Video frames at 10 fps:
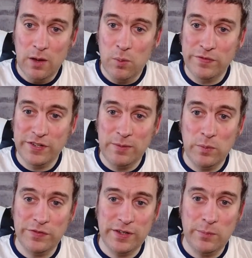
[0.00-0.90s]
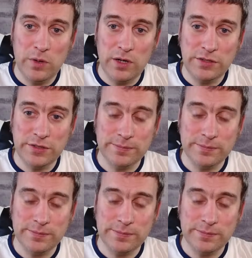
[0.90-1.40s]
We've seen worse.